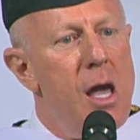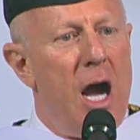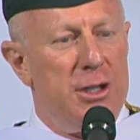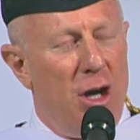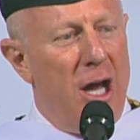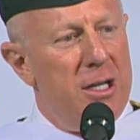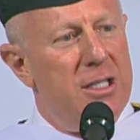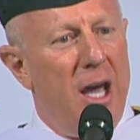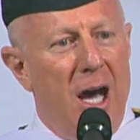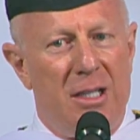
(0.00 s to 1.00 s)
our daughter
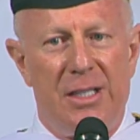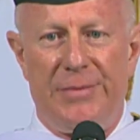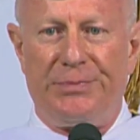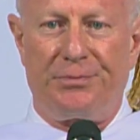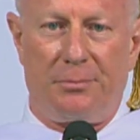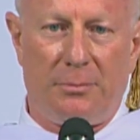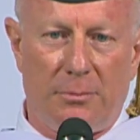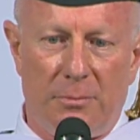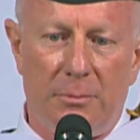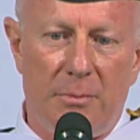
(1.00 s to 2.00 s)
Tess
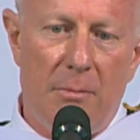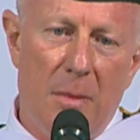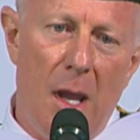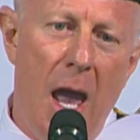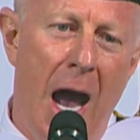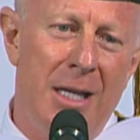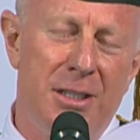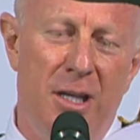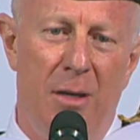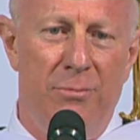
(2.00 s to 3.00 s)

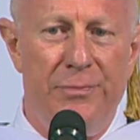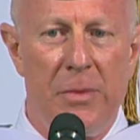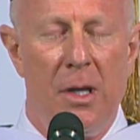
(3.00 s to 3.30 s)
asked him